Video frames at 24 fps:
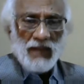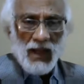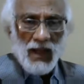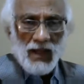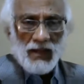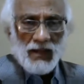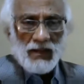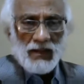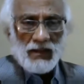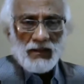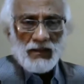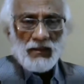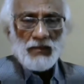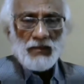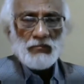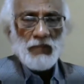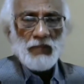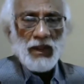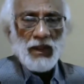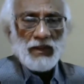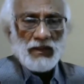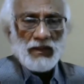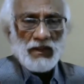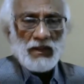done
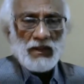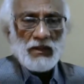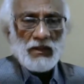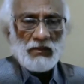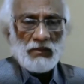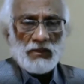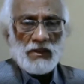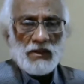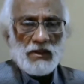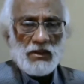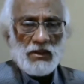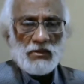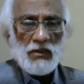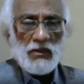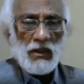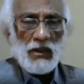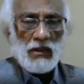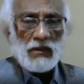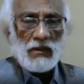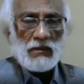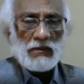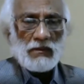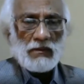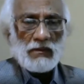by
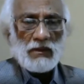individual,